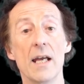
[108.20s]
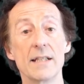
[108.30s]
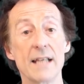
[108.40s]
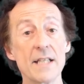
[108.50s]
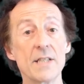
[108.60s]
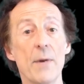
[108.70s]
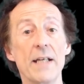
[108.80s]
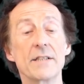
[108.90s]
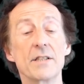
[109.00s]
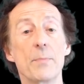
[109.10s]
It's
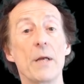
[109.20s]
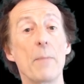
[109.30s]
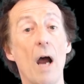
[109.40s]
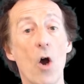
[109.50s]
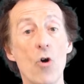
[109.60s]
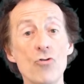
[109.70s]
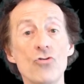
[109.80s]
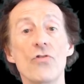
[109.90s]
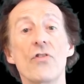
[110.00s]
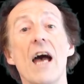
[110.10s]
estimated to be about
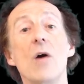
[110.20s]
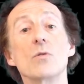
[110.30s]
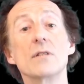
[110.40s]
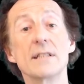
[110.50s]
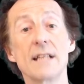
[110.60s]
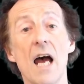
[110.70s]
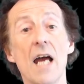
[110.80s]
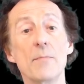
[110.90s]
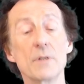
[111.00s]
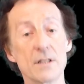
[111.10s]
100,000
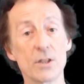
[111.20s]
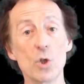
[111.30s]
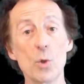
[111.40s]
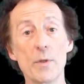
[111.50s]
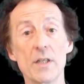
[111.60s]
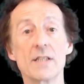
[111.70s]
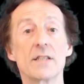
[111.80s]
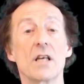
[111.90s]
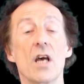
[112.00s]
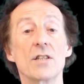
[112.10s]
times as
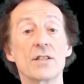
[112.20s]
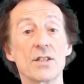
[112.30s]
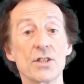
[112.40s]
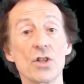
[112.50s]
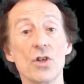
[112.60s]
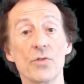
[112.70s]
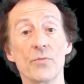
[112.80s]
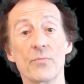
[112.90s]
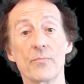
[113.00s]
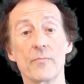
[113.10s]
luminous as the
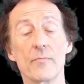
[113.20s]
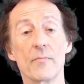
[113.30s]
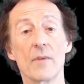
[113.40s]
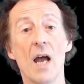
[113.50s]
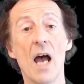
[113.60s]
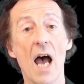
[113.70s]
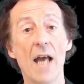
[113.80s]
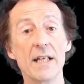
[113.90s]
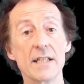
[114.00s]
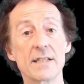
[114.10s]
Sun,
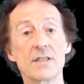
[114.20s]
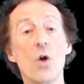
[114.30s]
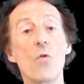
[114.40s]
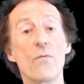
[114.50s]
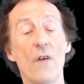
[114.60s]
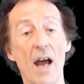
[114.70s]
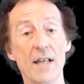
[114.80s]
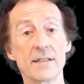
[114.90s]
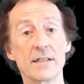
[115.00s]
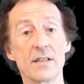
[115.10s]
and it's so
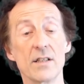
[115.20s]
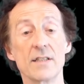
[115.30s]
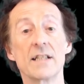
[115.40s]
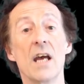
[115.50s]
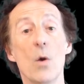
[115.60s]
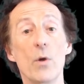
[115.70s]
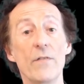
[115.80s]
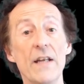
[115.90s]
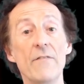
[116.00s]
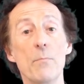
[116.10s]
vast that
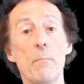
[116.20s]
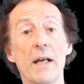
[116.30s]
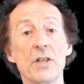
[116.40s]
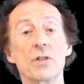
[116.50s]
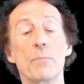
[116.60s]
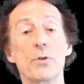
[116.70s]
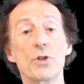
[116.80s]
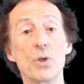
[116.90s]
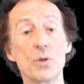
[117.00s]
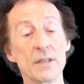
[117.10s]
we've even managed to
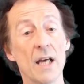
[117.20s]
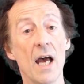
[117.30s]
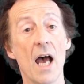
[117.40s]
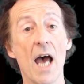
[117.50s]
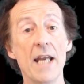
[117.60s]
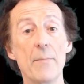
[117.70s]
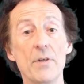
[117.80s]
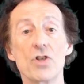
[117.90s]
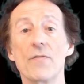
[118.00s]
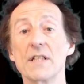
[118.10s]
produce an
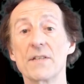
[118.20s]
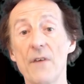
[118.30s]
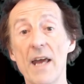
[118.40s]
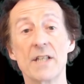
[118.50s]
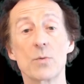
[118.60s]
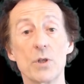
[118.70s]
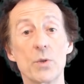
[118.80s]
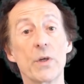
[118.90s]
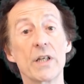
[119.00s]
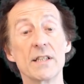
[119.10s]
image of its face,
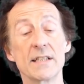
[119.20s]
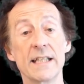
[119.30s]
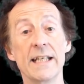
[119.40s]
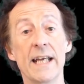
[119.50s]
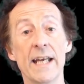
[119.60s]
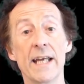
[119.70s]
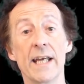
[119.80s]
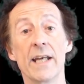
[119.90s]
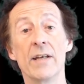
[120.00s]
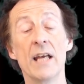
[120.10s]
which we can see
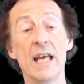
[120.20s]
here.